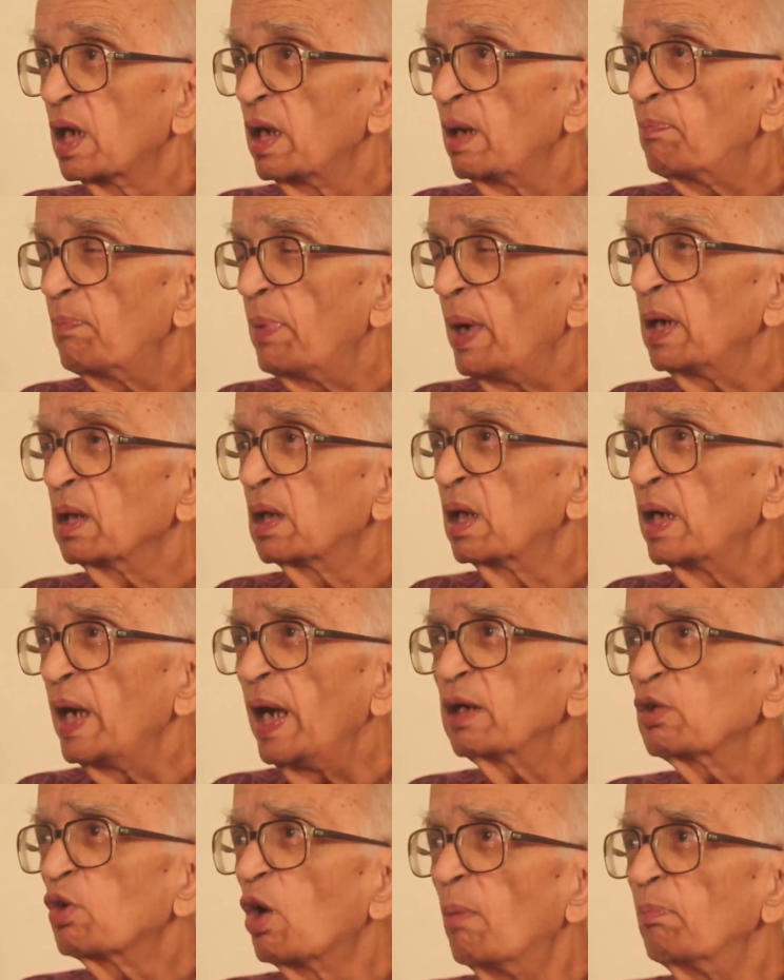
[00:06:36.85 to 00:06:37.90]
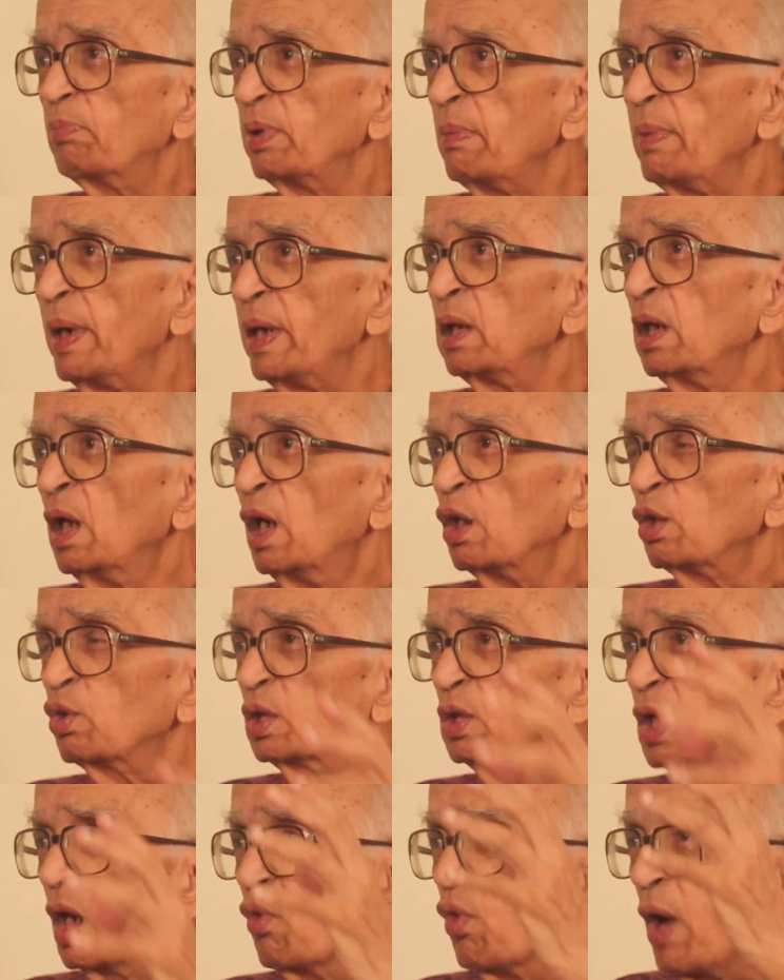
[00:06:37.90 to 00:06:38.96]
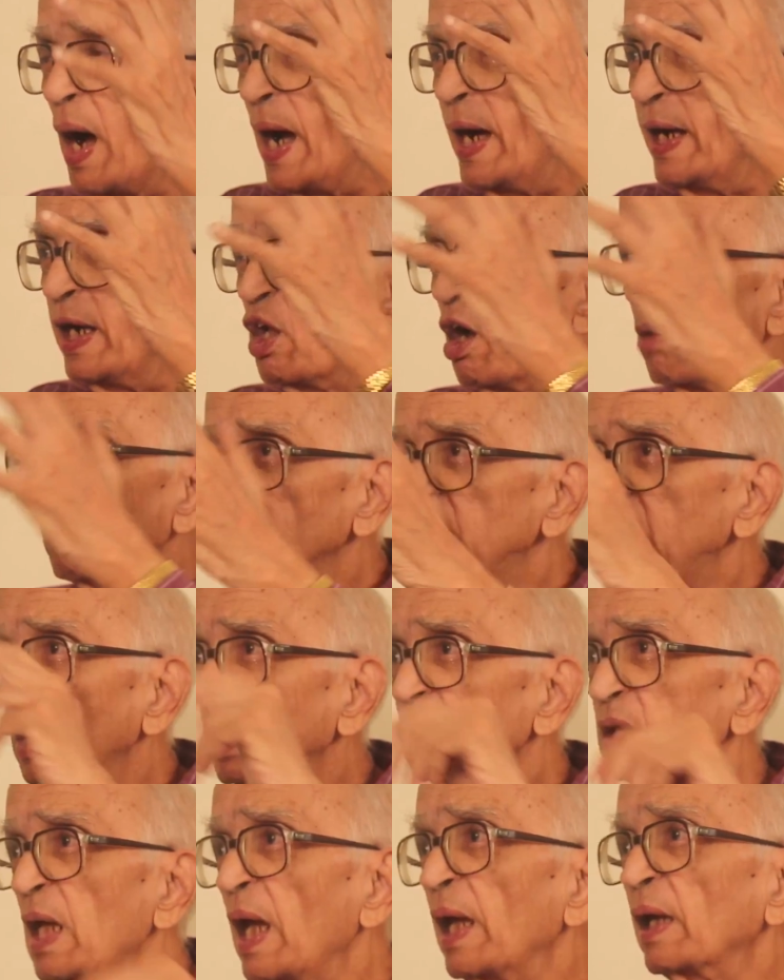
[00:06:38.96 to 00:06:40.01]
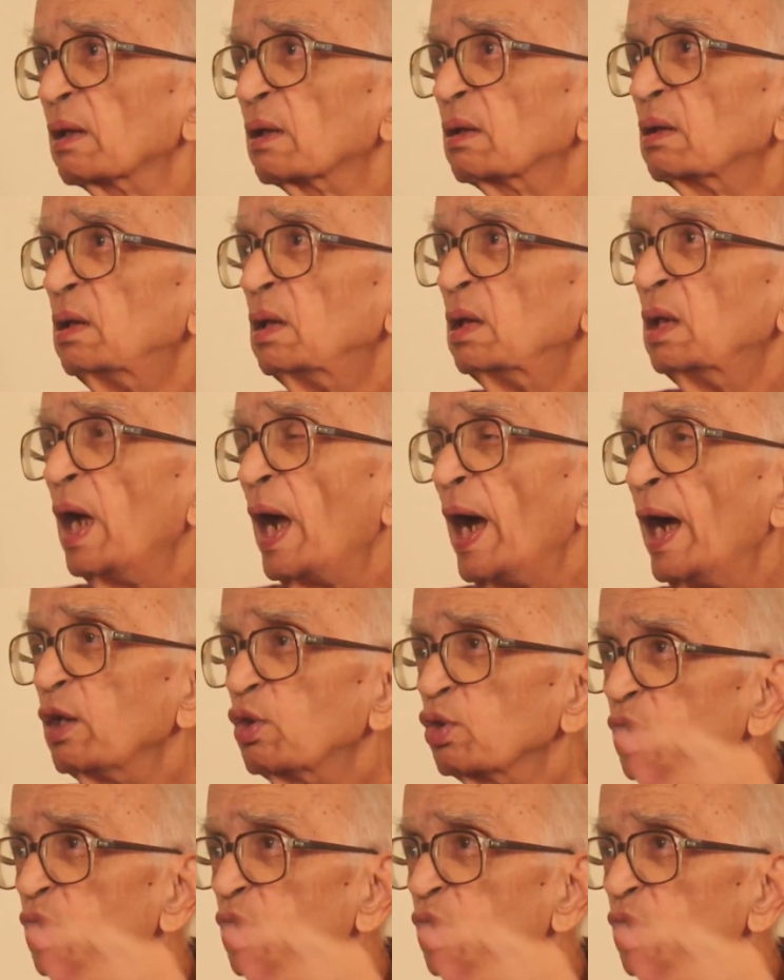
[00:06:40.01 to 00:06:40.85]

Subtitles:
paid great compliment to the idea of a think tank and to the